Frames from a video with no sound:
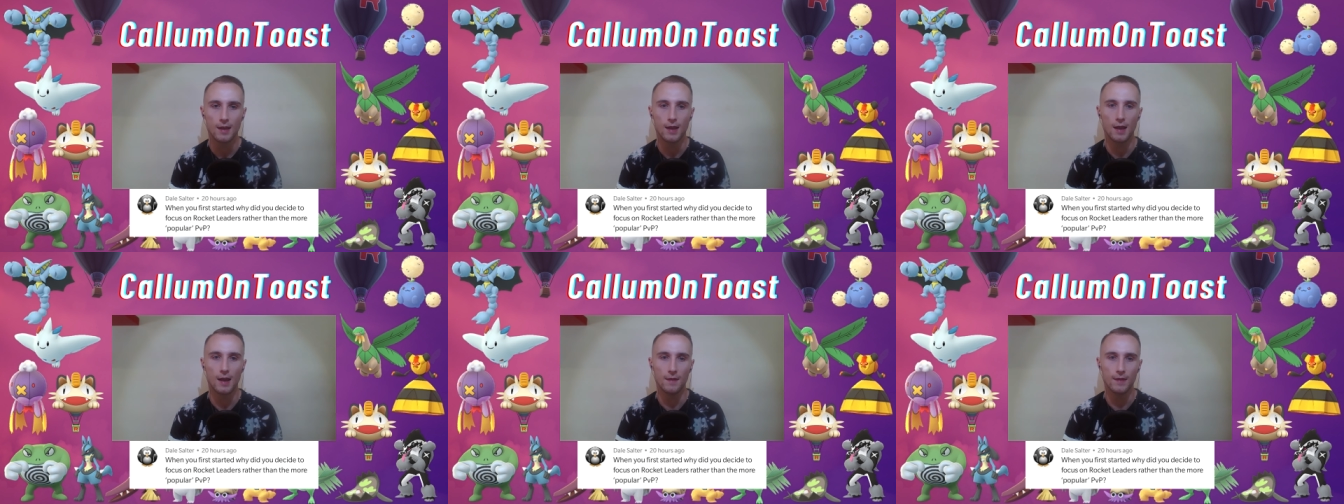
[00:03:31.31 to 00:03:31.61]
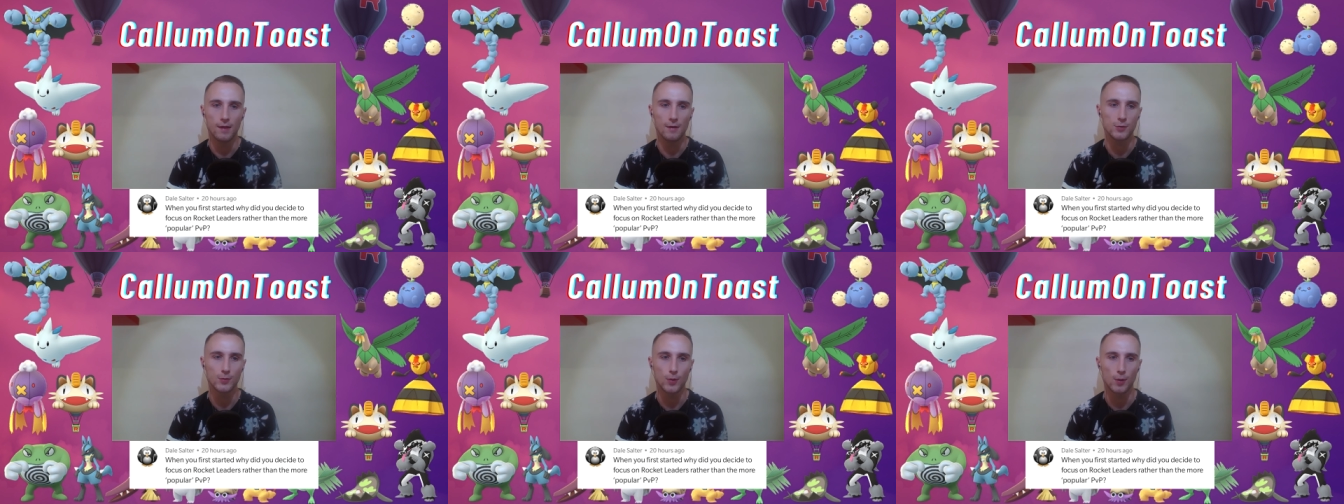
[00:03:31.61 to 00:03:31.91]
and
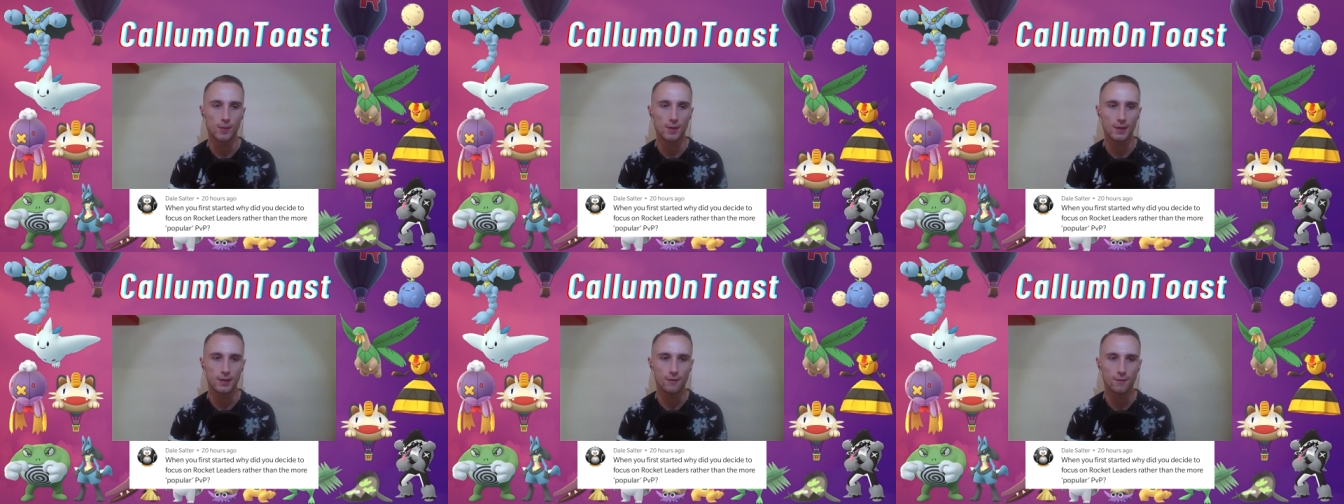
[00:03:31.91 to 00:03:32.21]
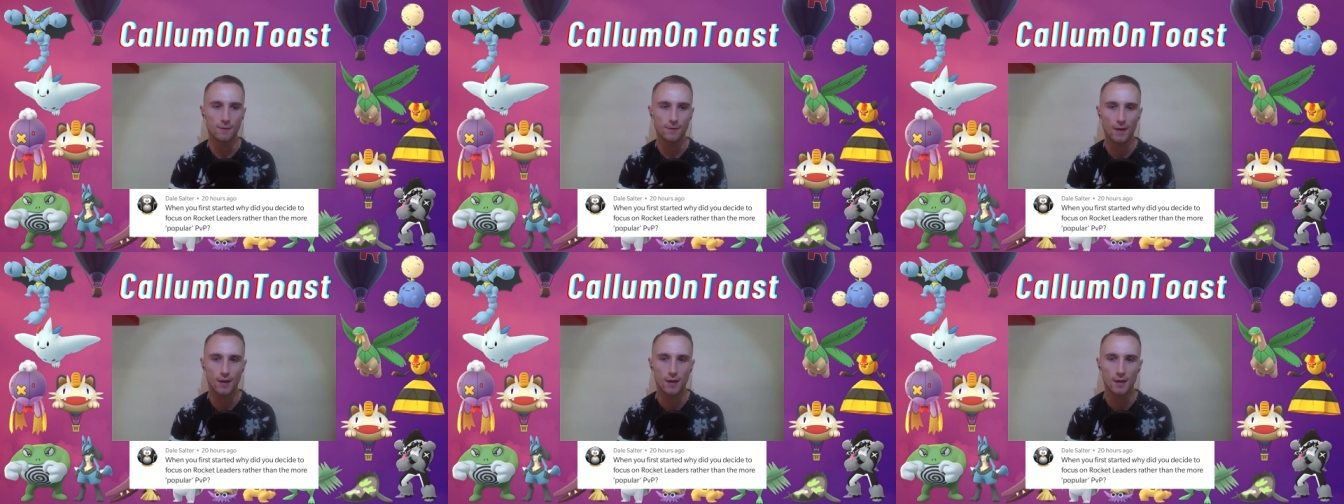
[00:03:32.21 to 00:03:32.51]
that was probably the
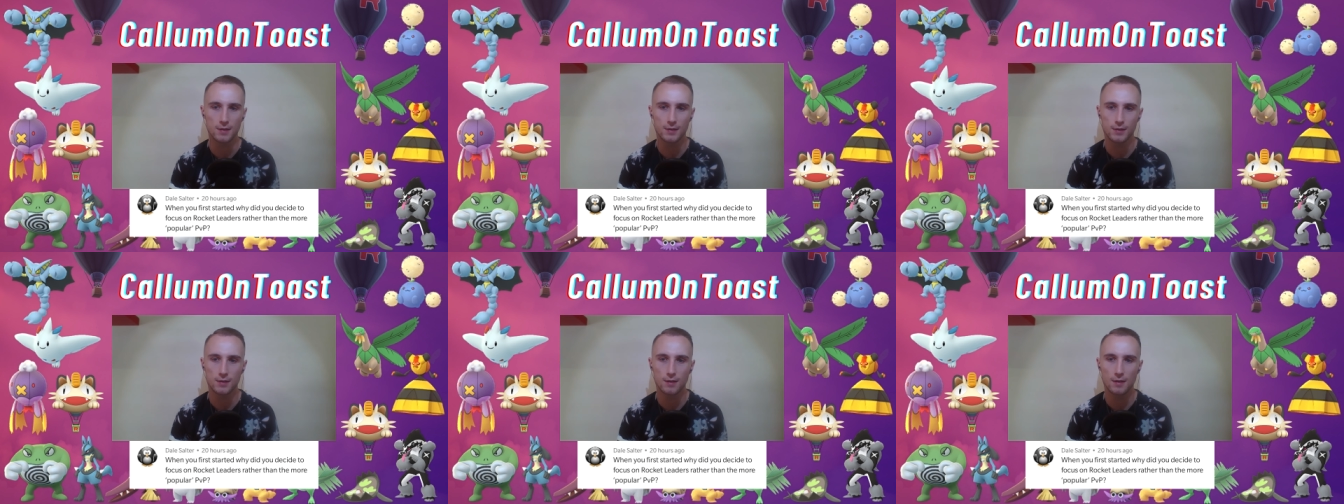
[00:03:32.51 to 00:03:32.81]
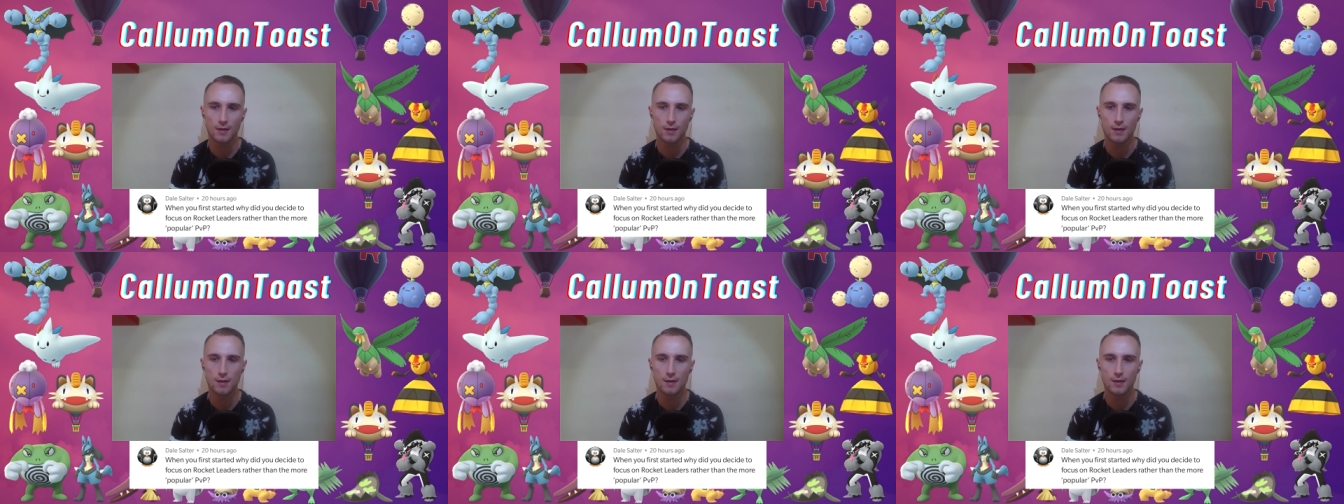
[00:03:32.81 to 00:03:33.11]
first
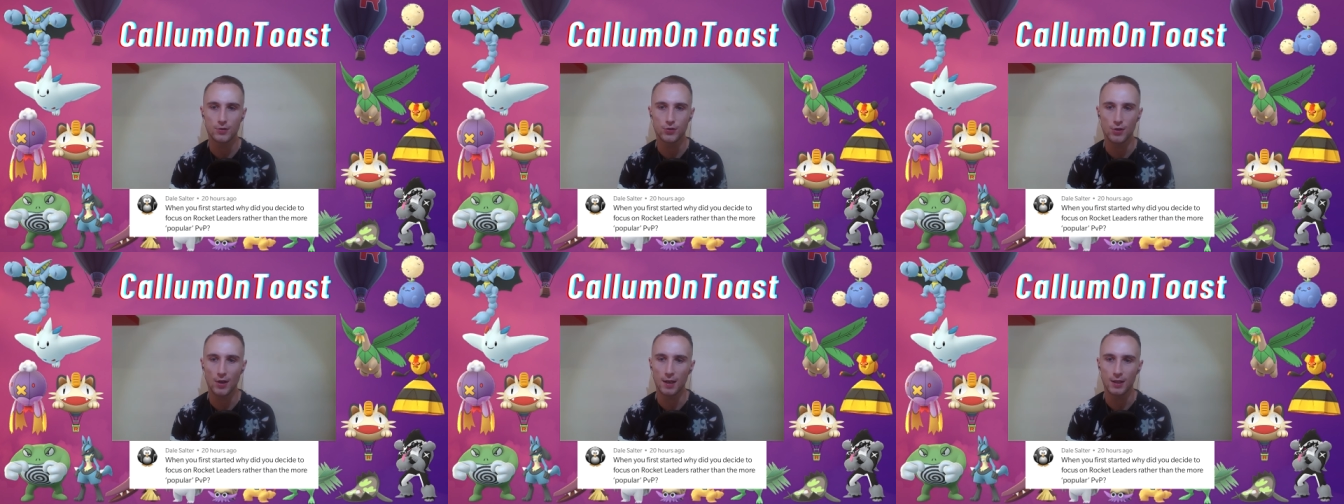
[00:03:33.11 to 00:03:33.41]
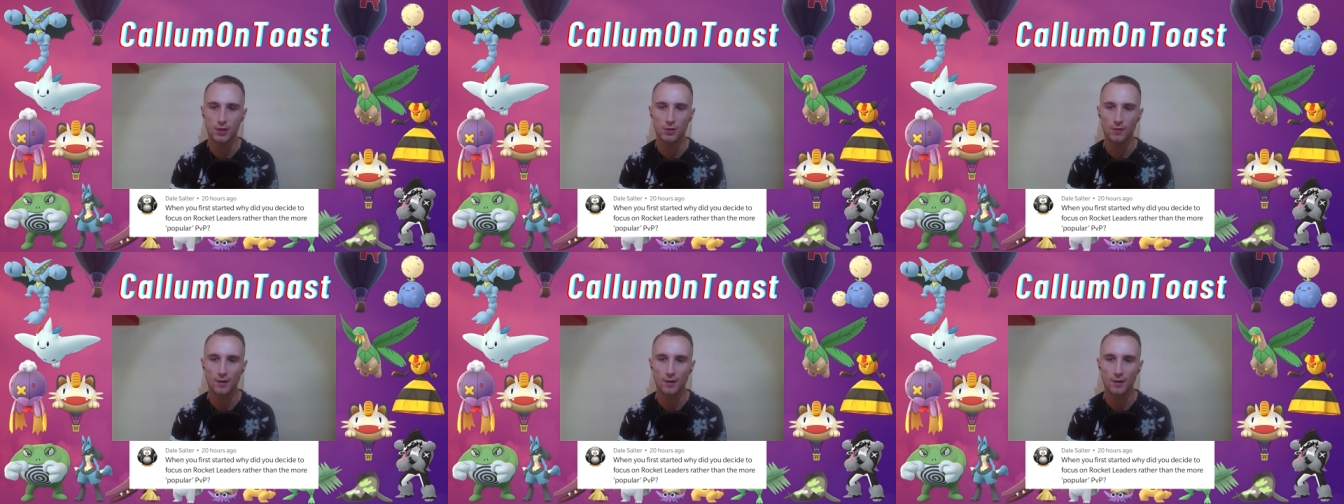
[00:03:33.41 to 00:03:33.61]
challenge